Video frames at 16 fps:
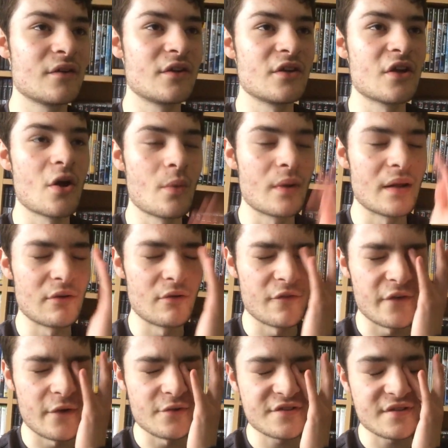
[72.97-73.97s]
where they
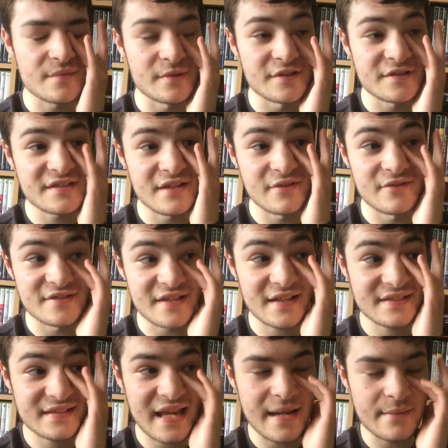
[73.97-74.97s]
revealed some of the Series
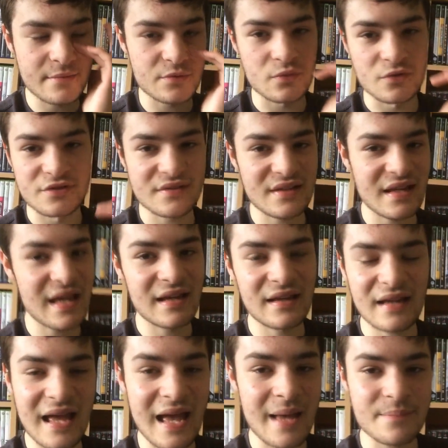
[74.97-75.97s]
X games was
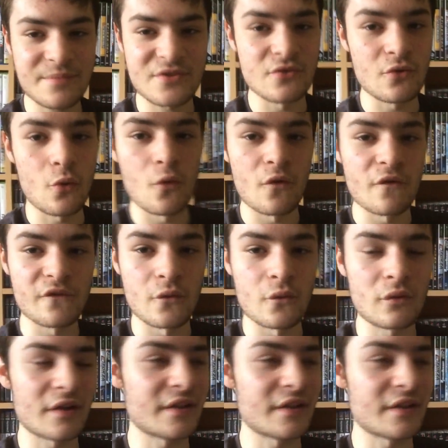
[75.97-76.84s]
absolutely awful.